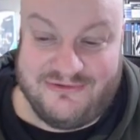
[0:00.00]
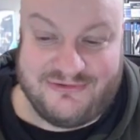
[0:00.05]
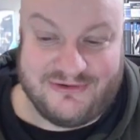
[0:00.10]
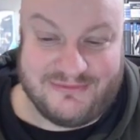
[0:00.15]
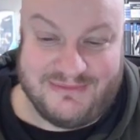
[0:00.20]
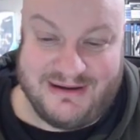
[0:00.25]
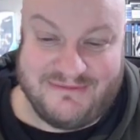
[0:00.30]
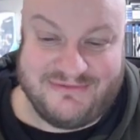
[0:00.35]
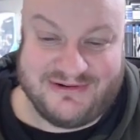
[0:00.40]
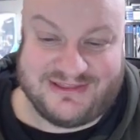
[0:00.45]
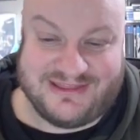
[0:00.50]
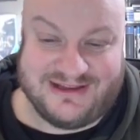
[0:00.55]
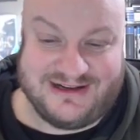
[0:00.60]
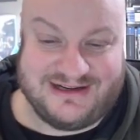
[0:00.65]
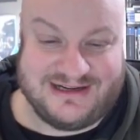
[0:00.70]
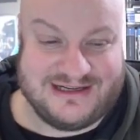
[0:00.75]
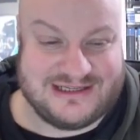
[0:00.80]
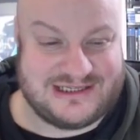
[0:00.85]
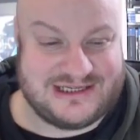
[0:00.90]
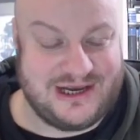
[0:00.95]
From
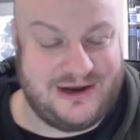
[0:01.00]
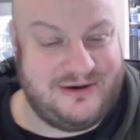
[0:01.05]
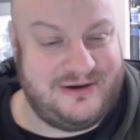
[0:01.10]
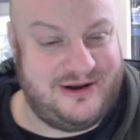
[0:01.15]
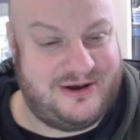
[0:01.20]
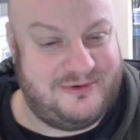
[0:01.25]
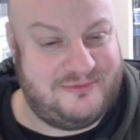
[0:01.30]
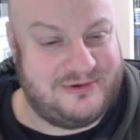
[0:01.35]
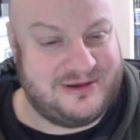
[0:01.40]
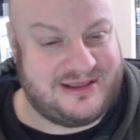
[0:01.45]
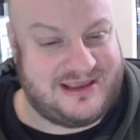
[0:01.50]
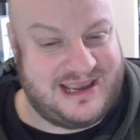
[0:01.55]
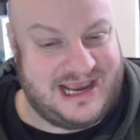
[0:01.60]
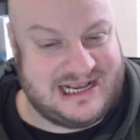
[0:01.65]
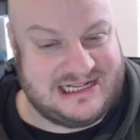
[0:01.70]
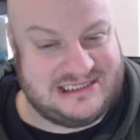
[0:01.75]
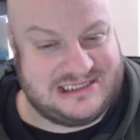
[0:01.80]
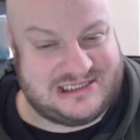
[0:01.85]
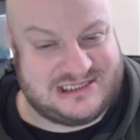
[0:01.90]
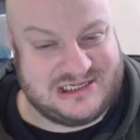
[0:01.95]
everything that's going on with
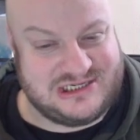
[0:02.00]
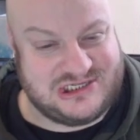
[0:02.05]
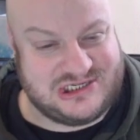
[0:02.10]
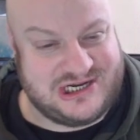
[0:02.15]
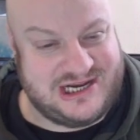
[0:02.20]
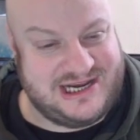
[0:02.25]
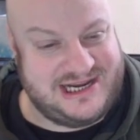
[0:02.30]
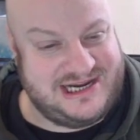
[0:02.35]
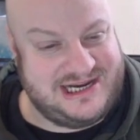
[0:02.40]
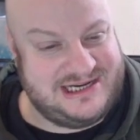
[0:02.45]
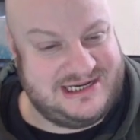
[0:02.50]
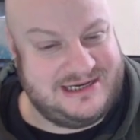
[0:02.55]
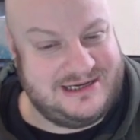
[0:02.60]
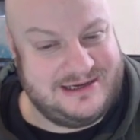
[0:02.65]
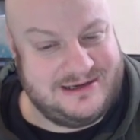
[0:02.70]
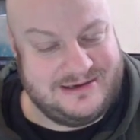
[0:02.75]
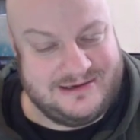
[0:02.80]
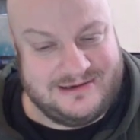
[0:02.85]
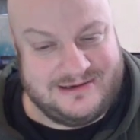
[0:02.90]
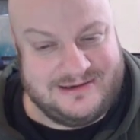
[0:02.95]
Cancer
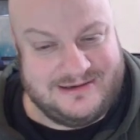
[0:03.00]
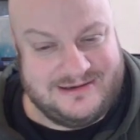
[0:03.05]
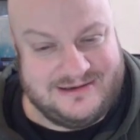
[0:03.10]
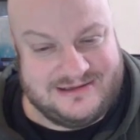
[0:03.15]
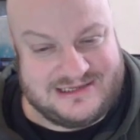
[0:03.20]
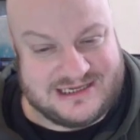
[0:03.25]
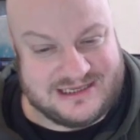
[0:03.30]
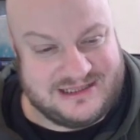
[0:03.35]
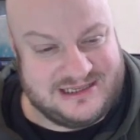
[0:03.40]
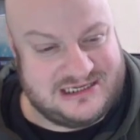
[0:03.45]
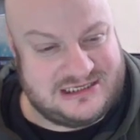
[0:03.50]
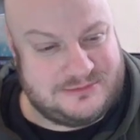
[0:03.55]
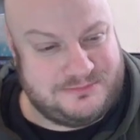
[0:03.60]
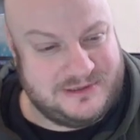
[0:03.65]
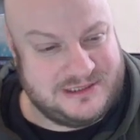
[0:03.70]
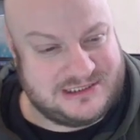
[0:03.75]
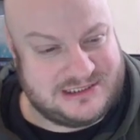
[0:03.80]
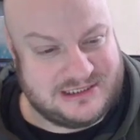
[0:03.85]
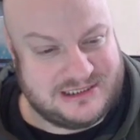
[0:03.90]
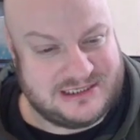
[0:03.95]
Jane to this
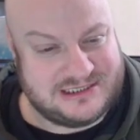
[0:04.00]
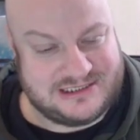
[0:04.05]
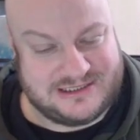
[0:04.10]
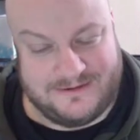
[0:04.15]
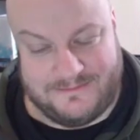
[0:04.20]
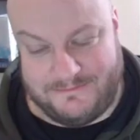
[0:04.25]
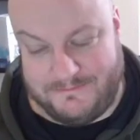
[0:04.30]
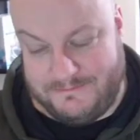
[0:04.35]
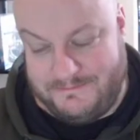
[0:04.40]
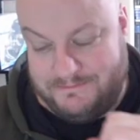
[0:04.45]
business.